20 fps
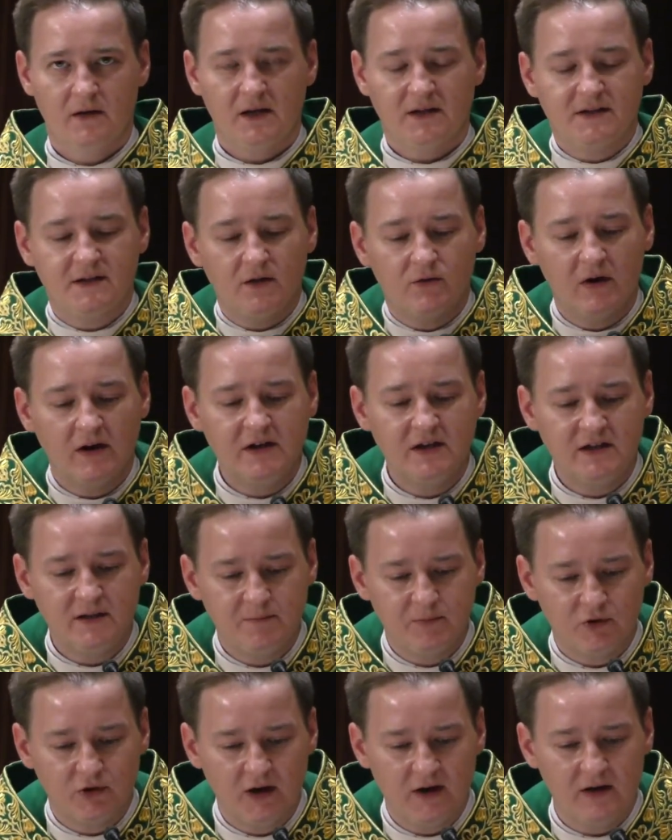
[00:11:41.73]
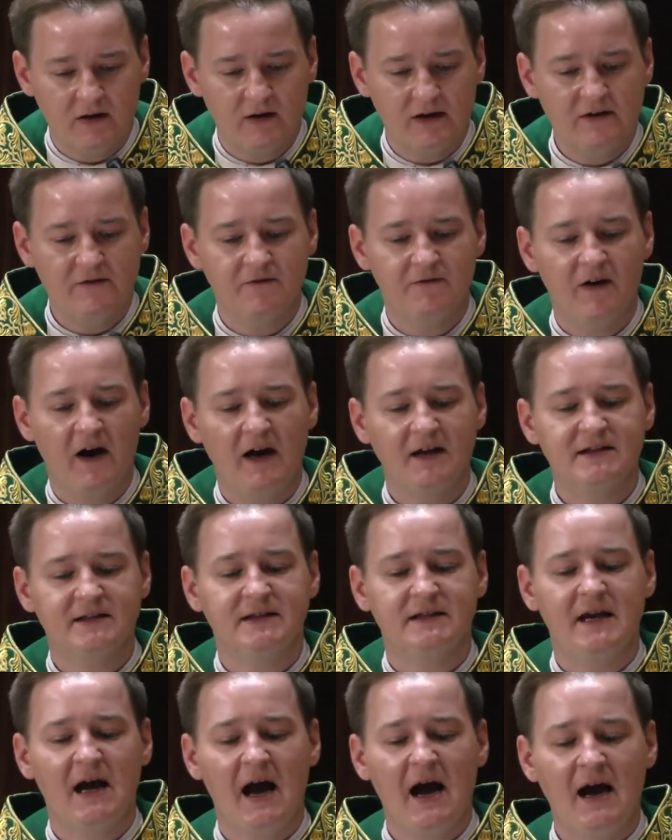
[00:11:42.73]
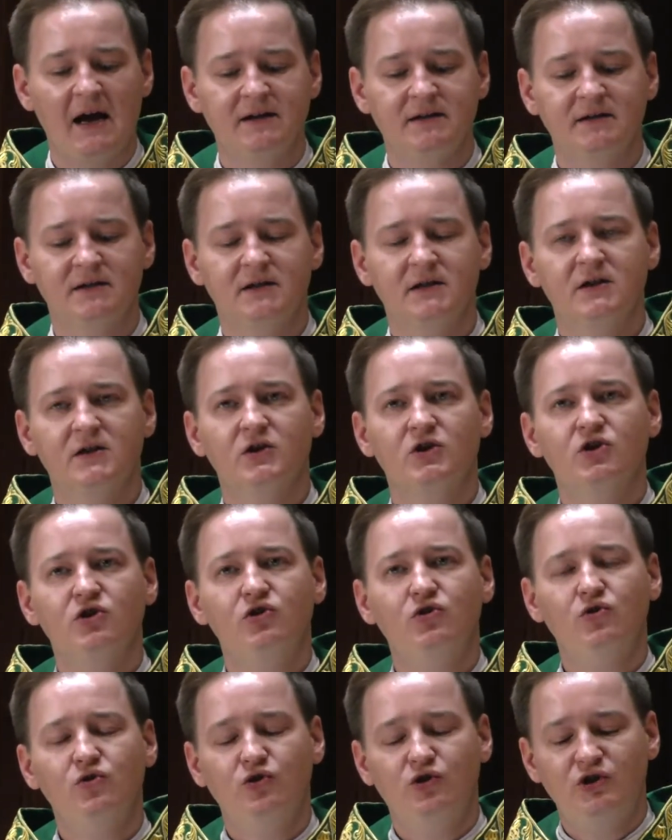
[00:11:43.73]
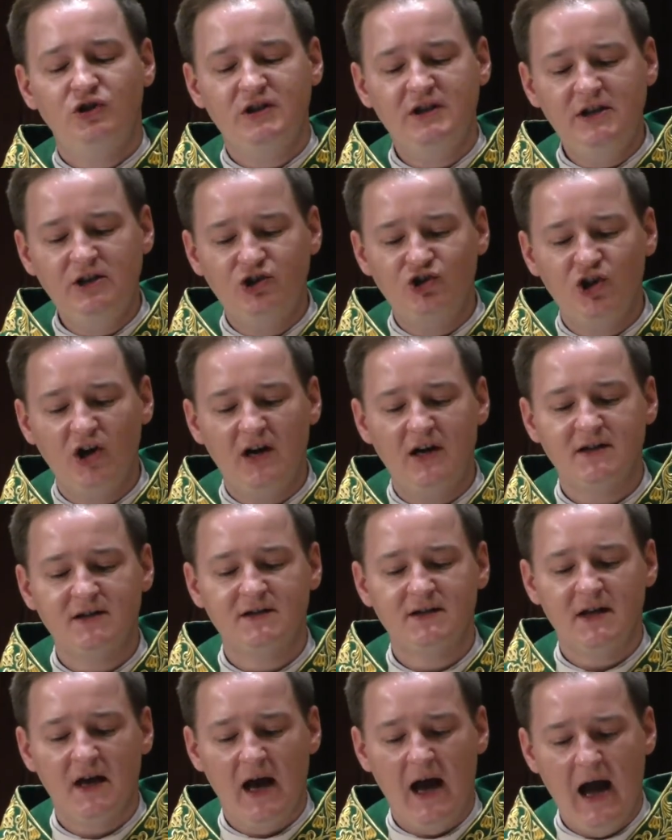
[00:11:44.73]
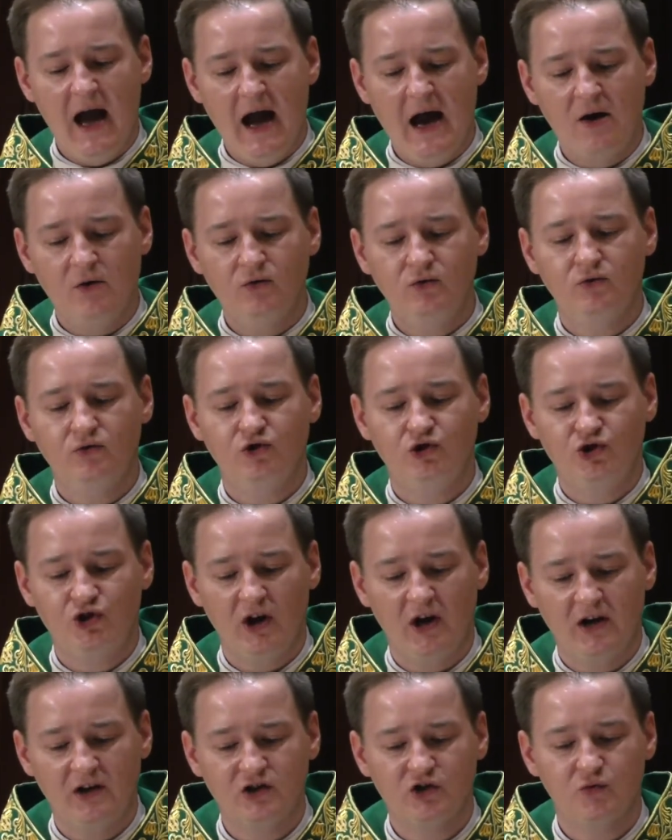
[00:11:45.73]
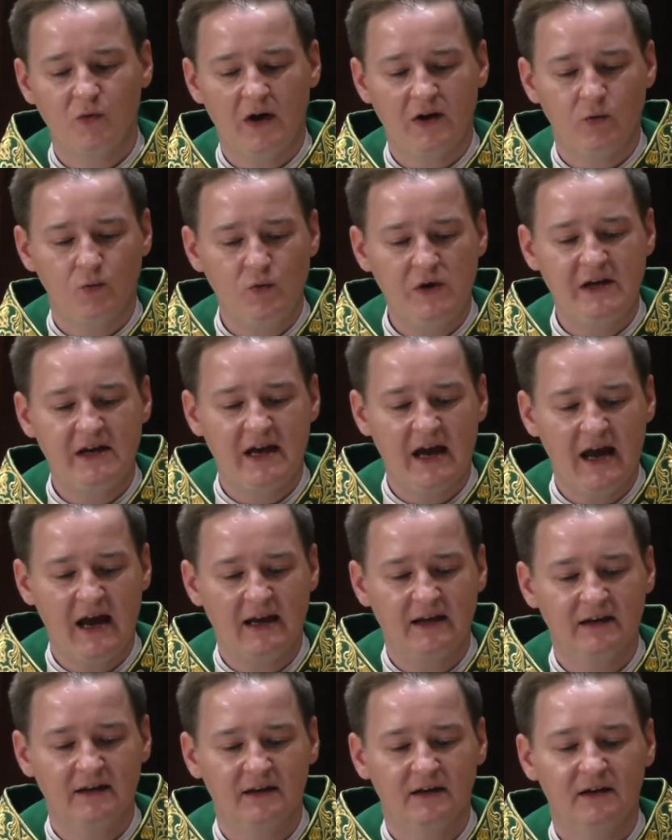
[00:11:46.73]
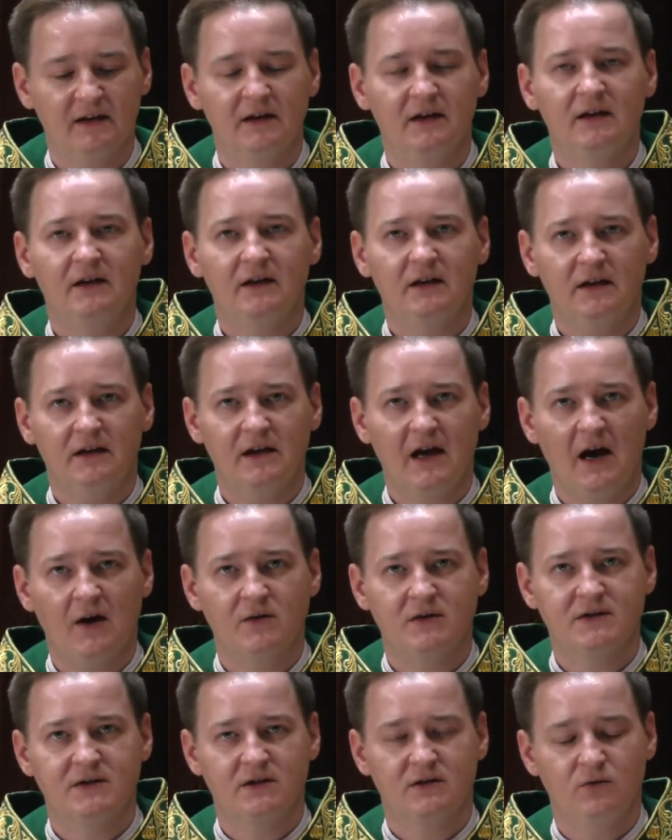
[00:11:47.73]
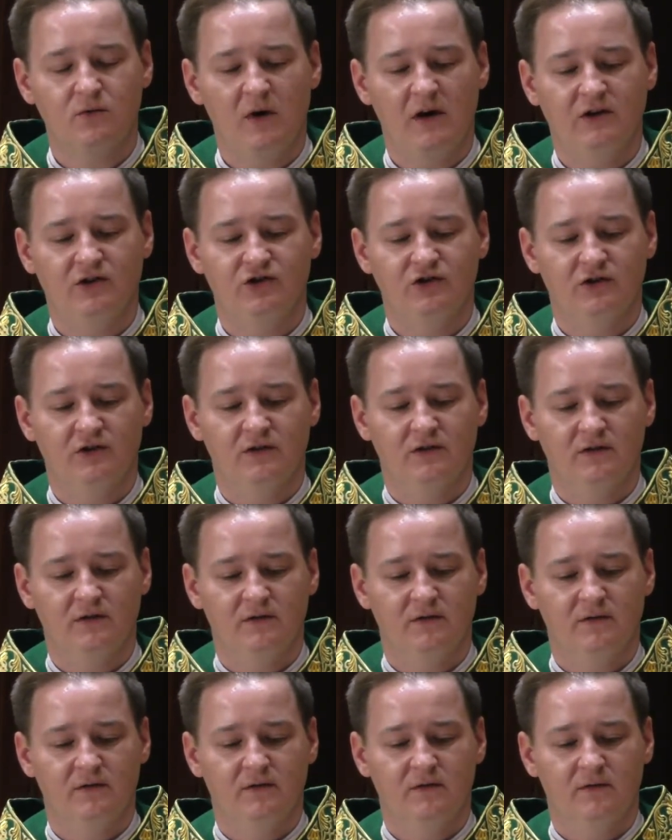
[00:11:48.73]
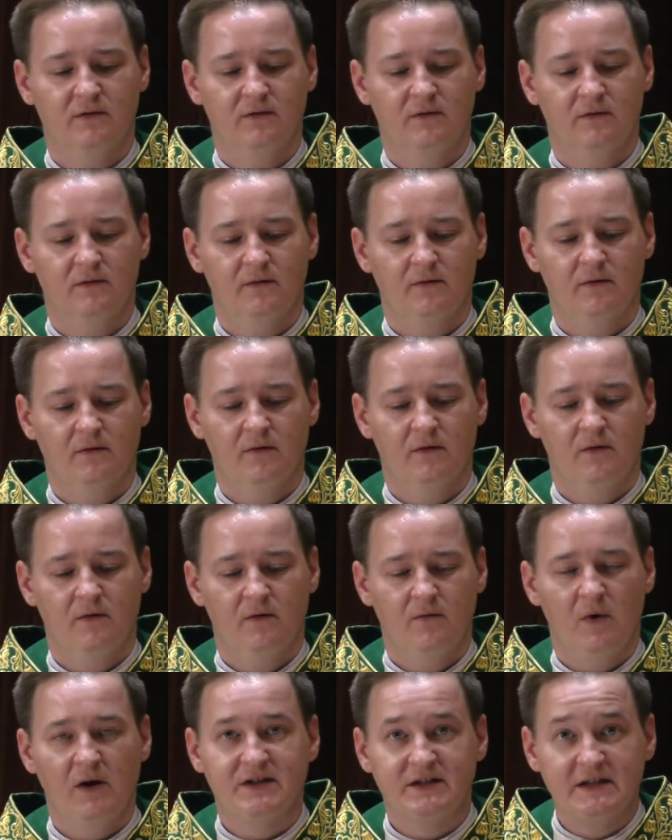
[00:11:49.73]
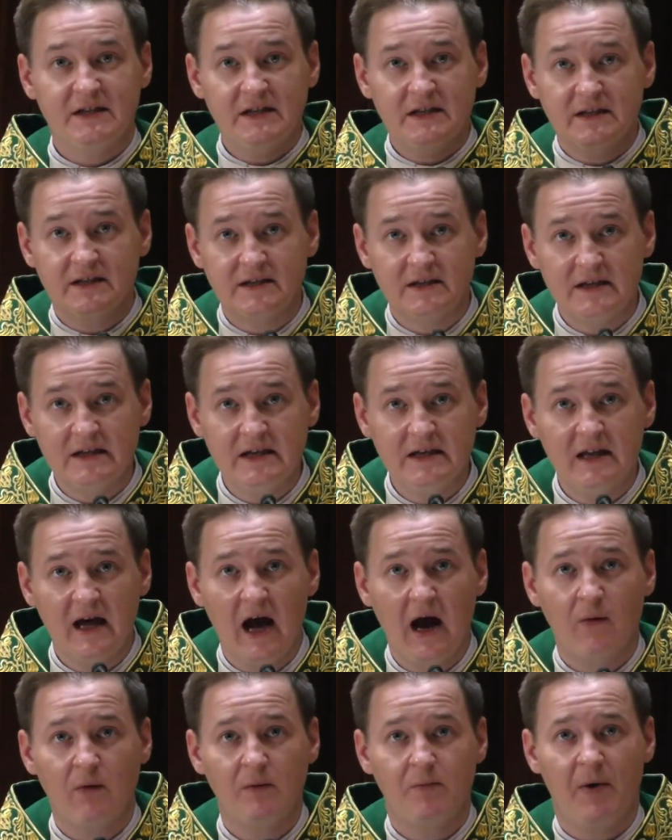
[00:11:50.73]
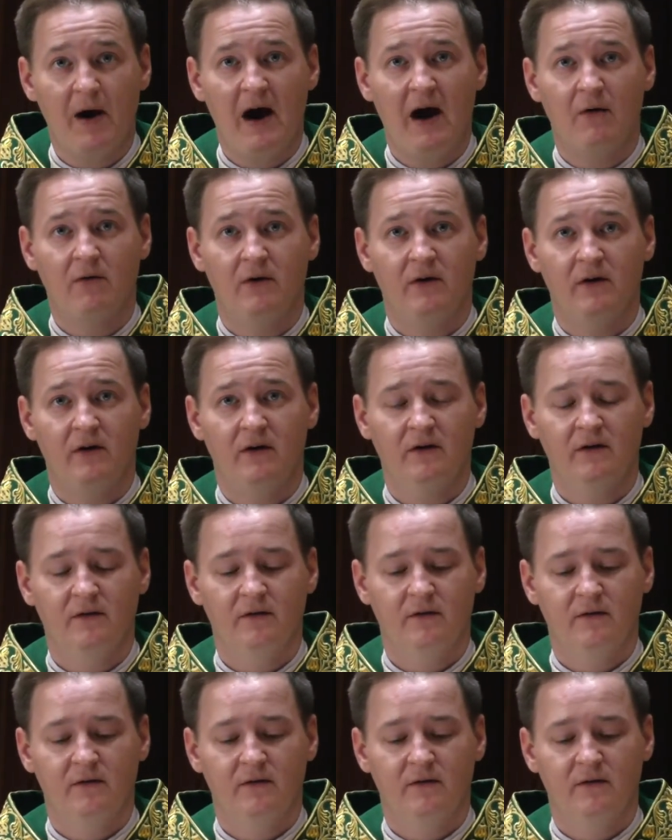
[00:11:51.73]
The serenity prayer invites God to teach us how to change what we can in our situation, what is in our power.